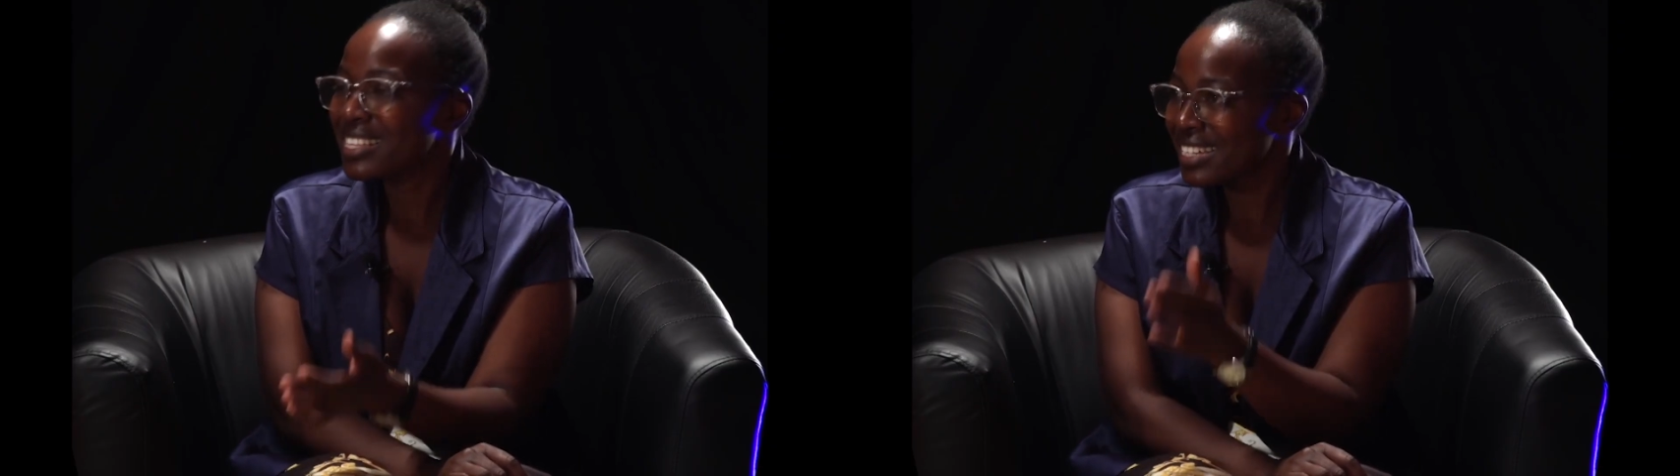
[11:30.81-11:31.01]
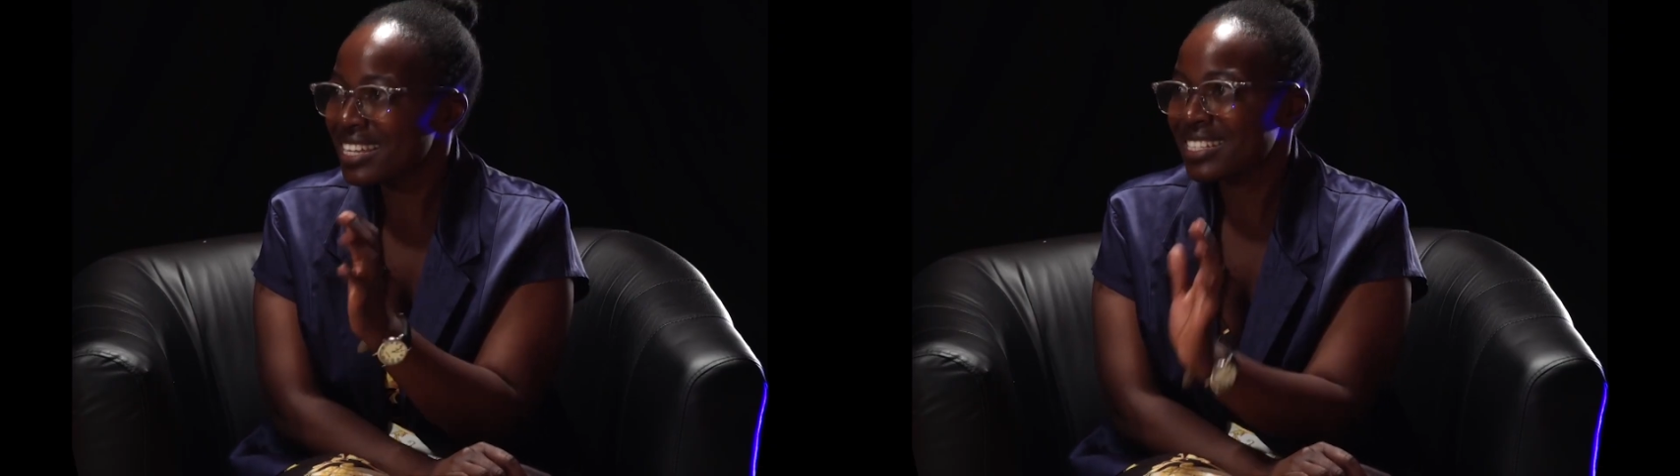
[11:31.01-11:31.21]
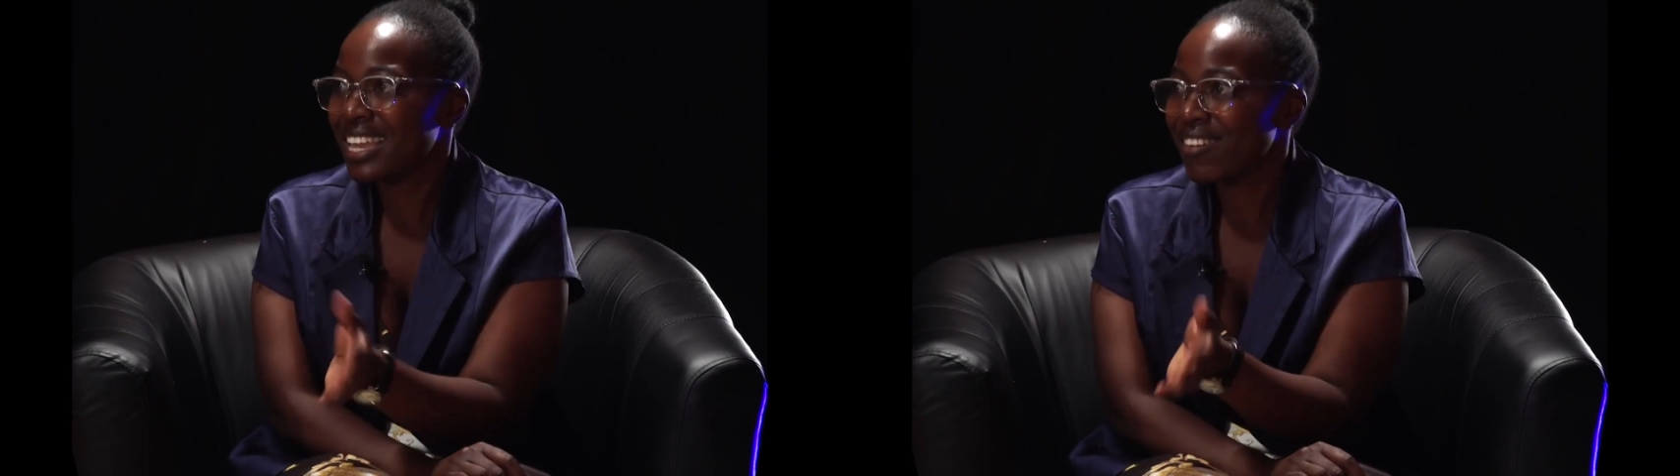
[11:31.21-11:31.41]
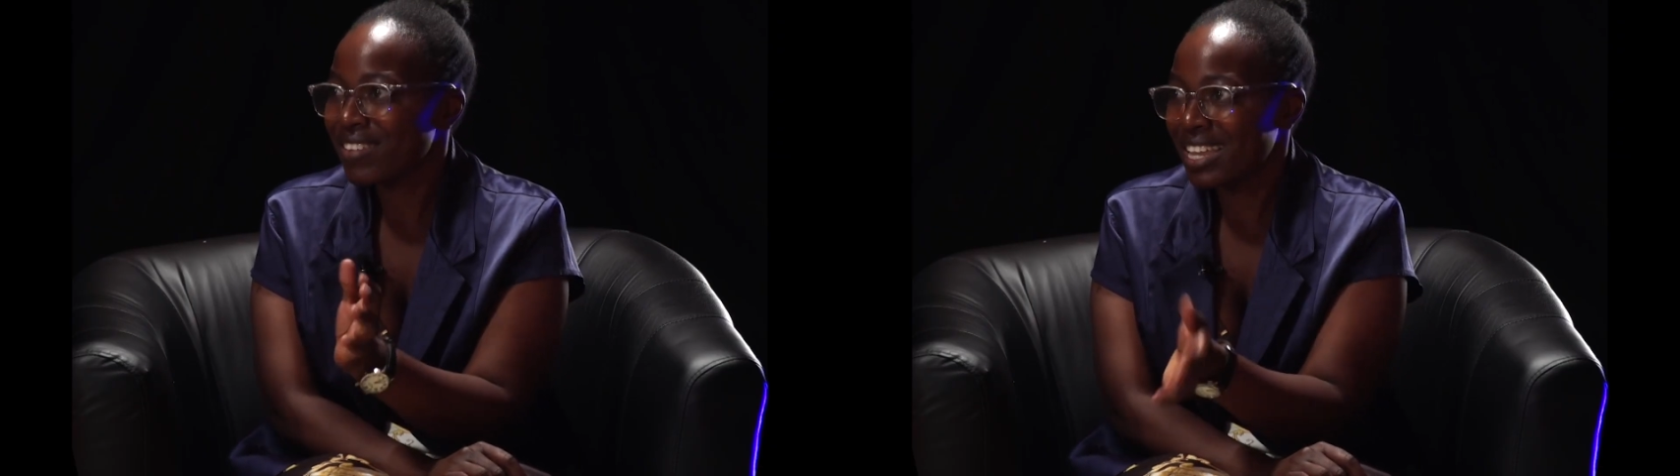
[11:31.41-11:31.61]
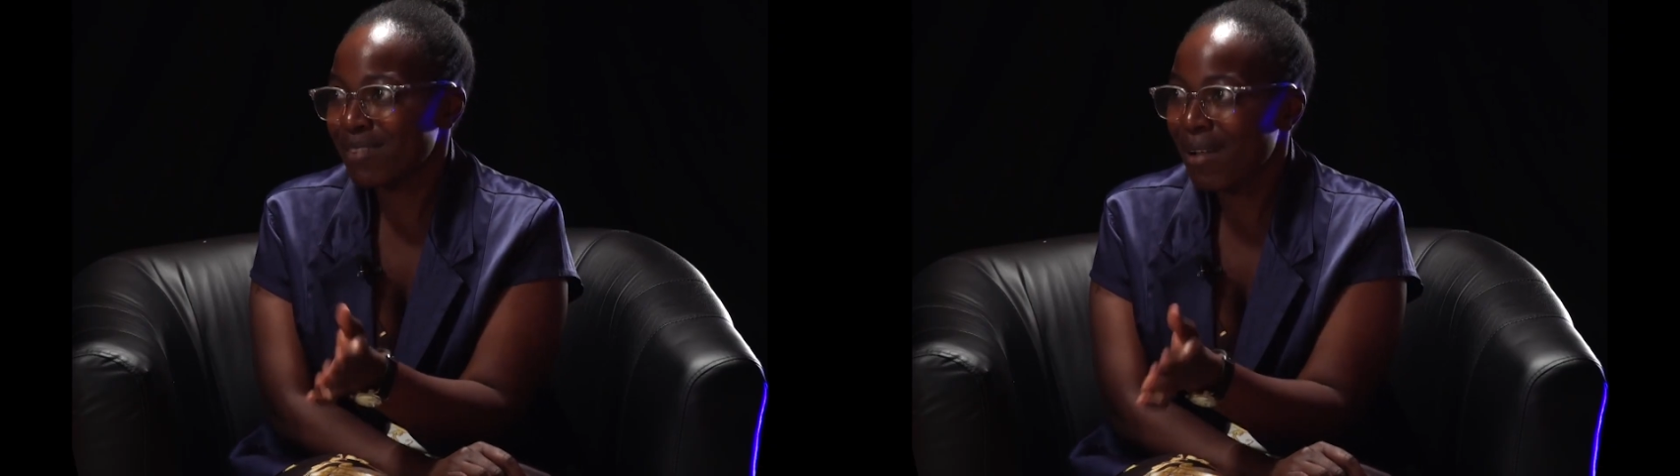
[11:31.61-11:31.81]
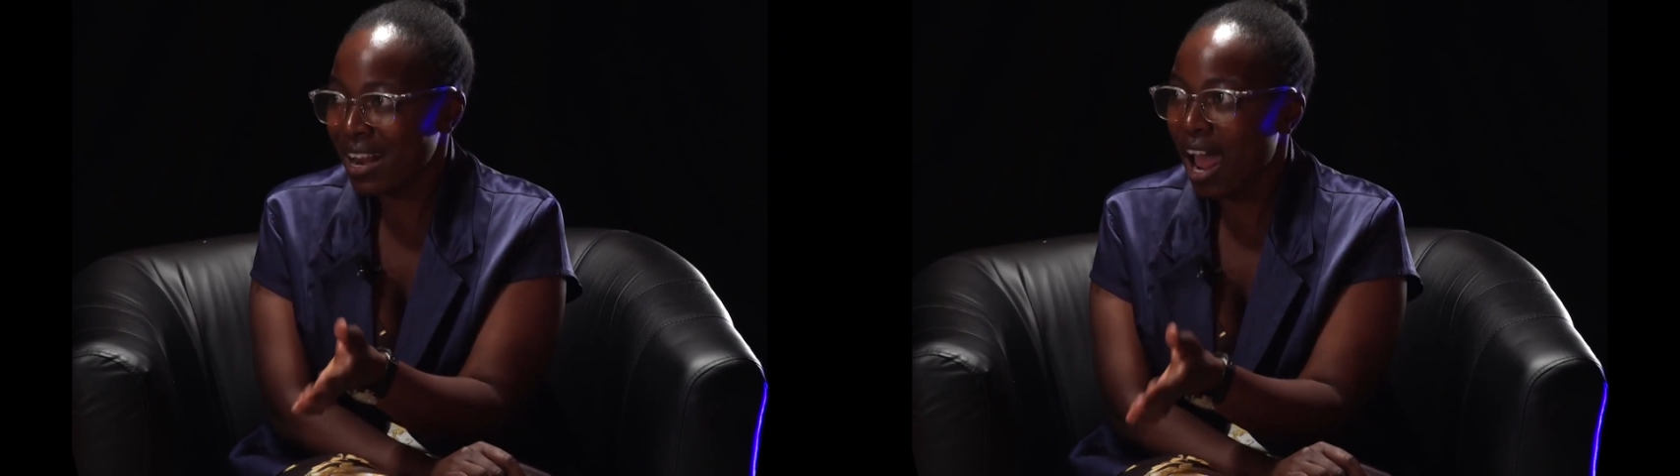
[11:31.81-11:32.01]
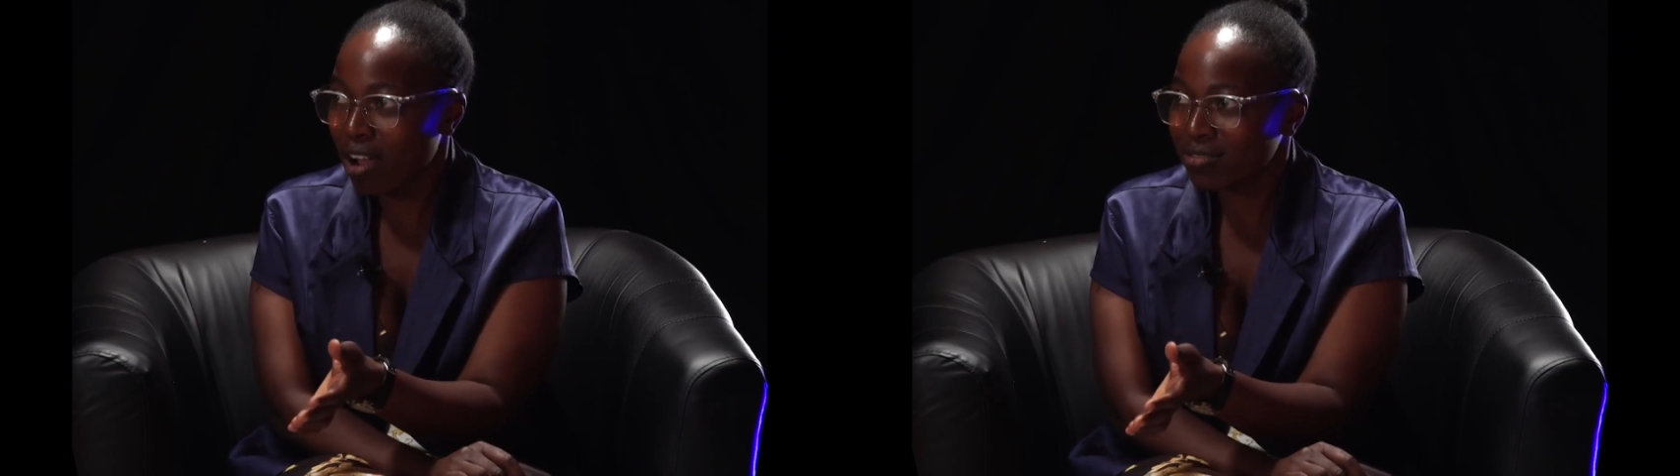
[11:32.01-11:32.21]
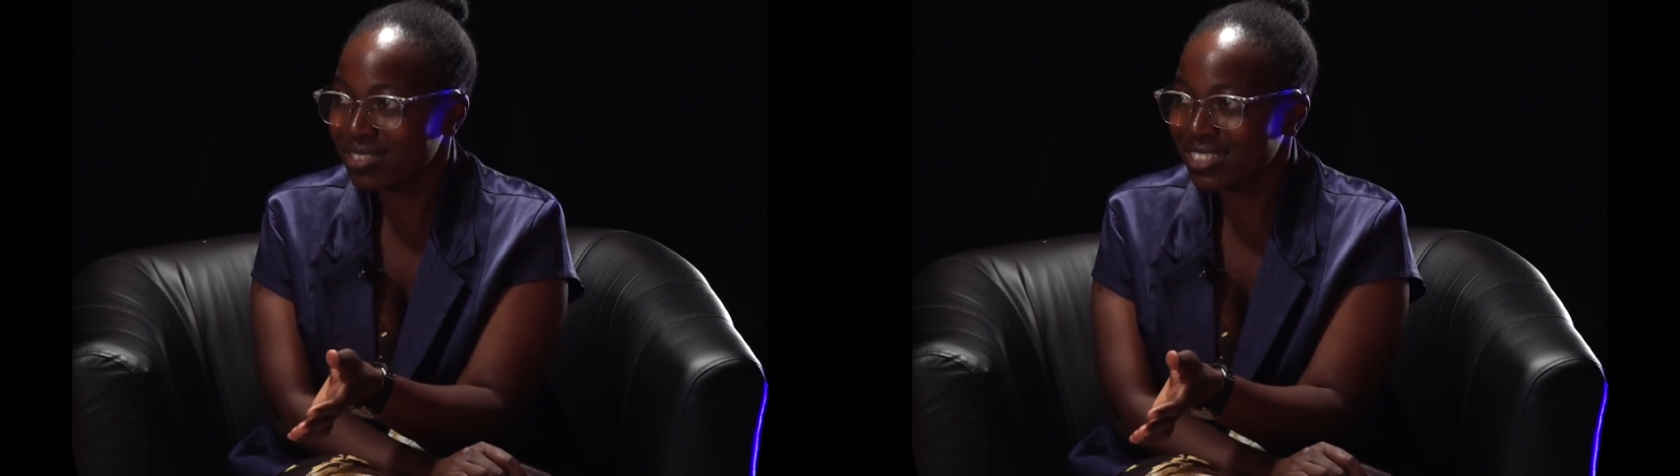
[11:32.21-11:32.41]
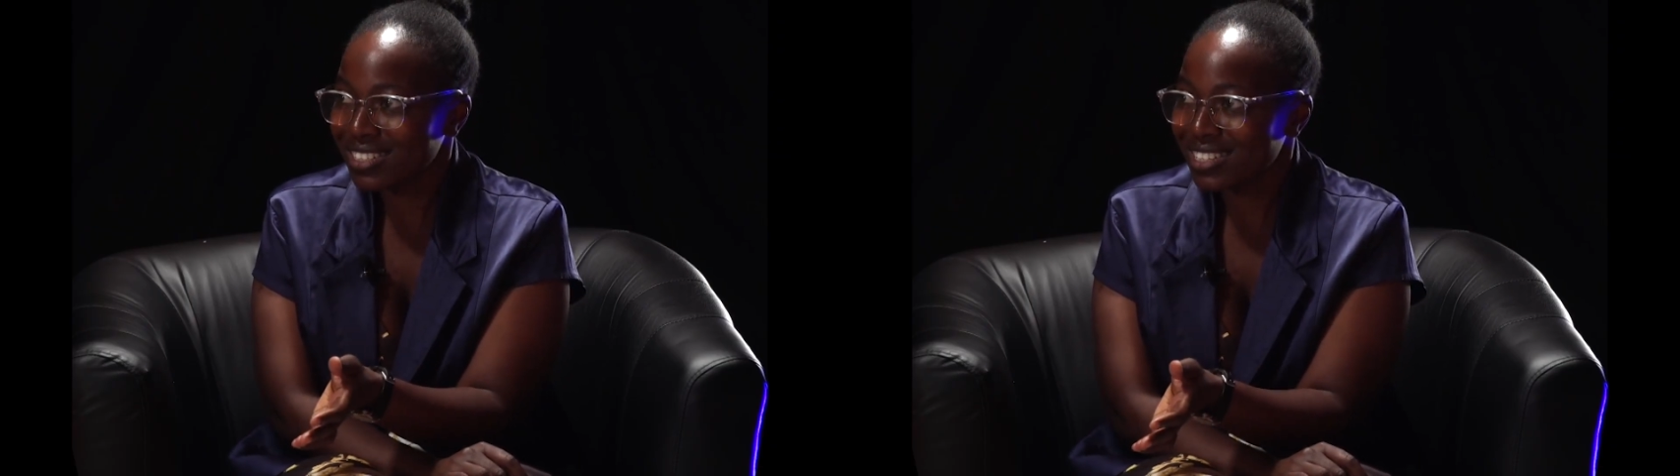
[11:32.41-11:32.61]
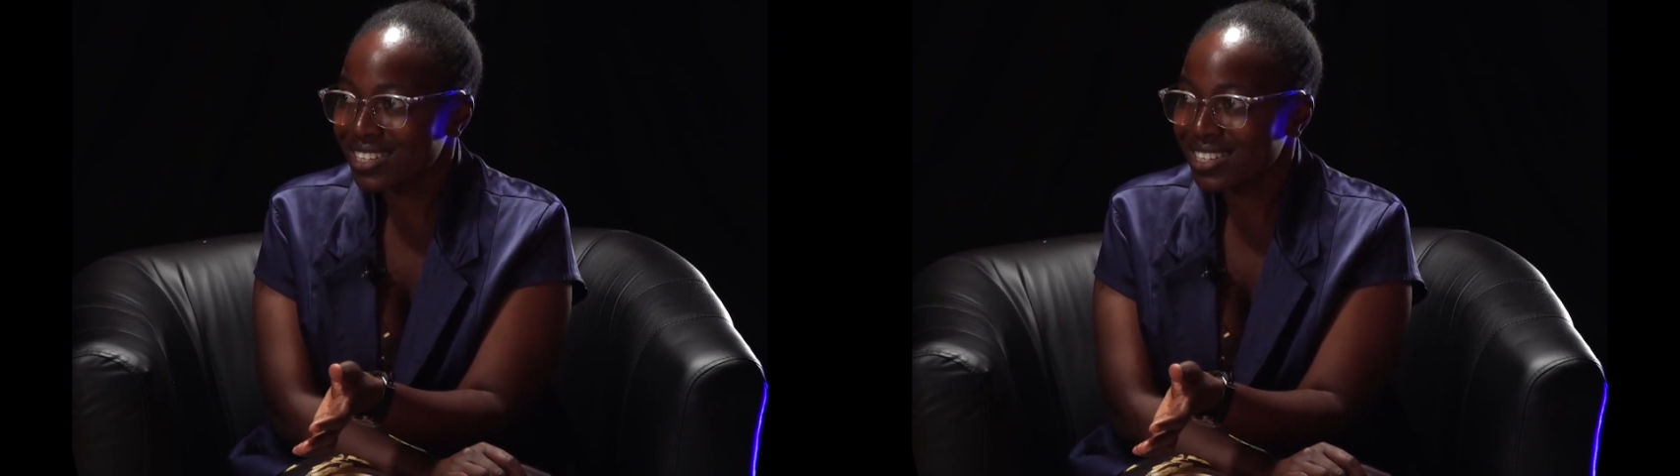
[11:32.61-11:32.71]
just having him around